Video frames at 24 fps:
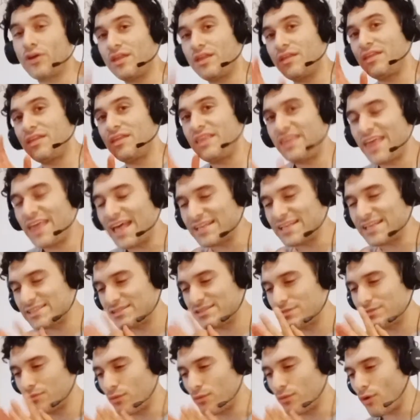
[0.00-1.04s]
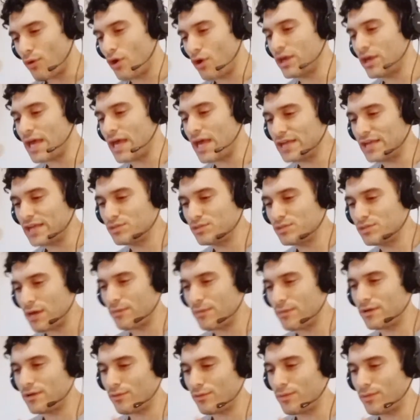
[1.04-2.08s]
Yes, okay, actually,
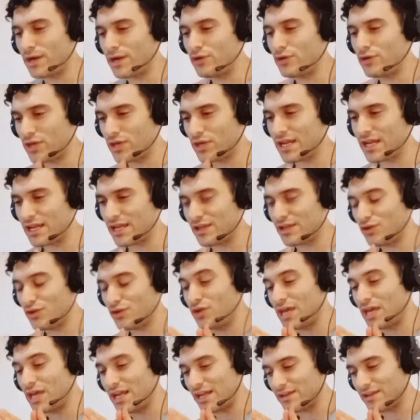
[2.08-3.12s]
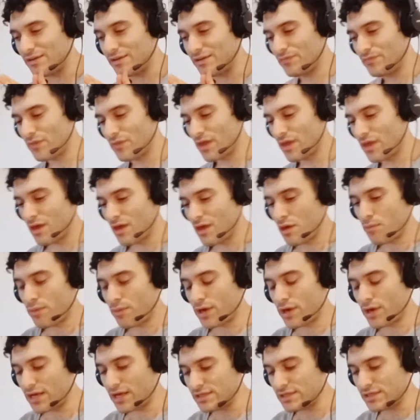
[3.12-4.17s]
Muhammad Omar, you get it,
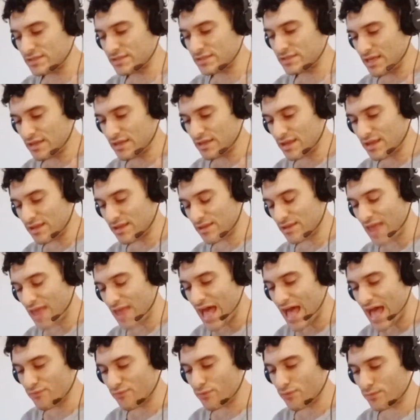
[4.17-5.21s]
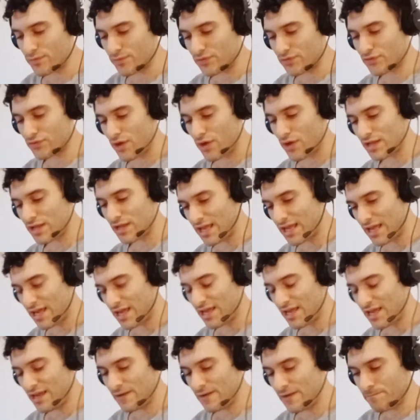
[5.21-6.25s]
because the dad from the side
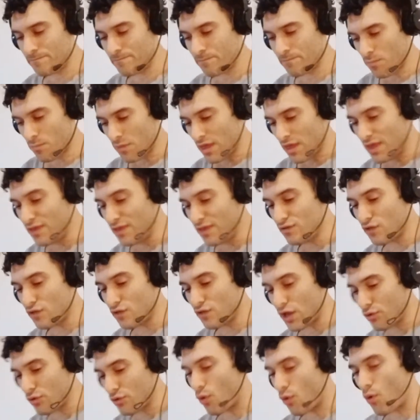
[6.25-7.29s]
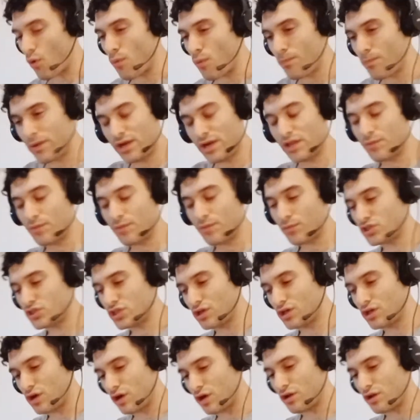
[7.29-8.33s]
A, he's like opening the
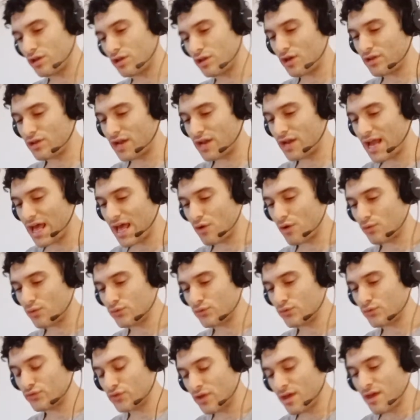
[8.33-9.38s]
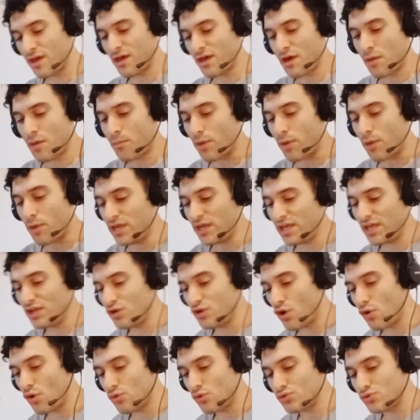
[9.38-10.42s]
machine gun on the other house, but he
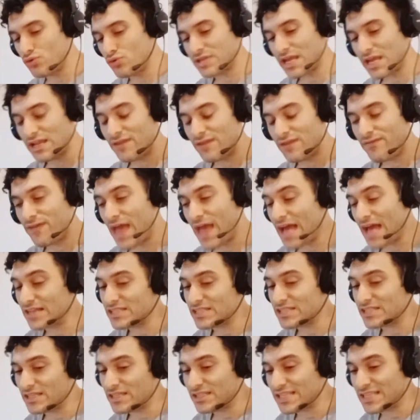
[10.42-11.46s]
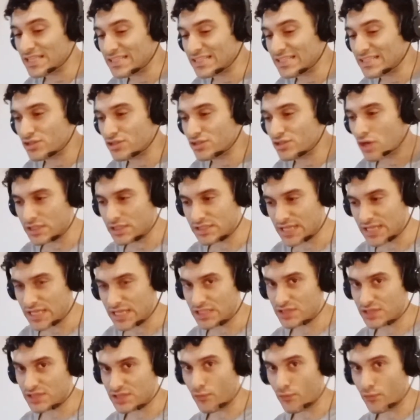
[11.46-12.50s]
knows that if he actually is
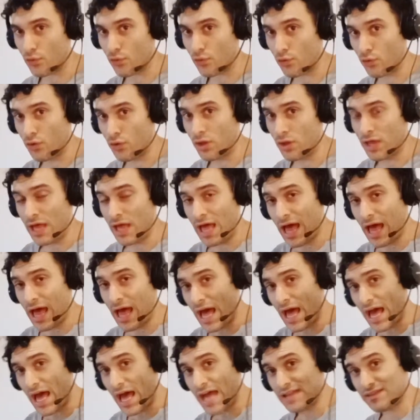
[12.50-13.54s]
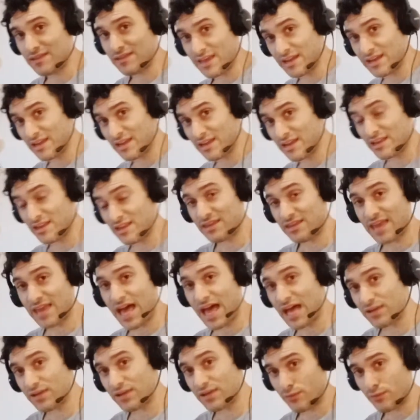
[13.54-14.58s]
successful at getting the
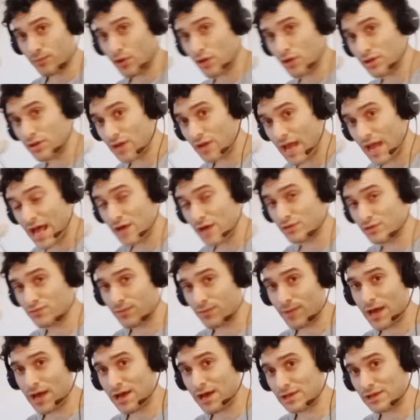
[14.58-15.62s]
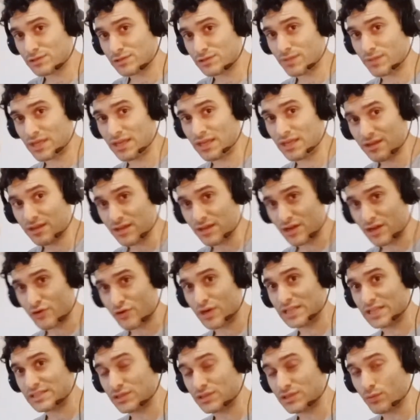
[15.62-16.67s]
dad from the other house, from house B, the
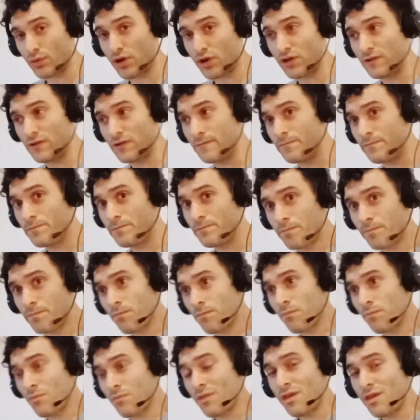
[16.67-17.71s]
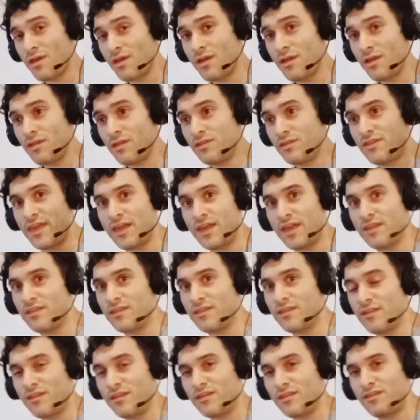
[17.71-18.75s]
crazy one,
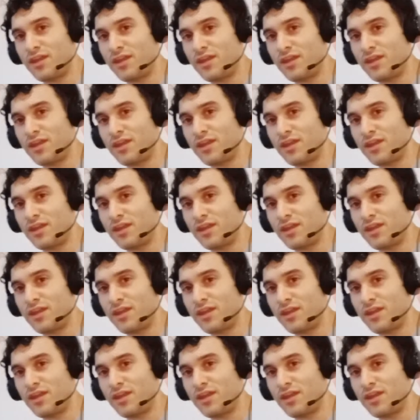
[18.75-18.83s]
then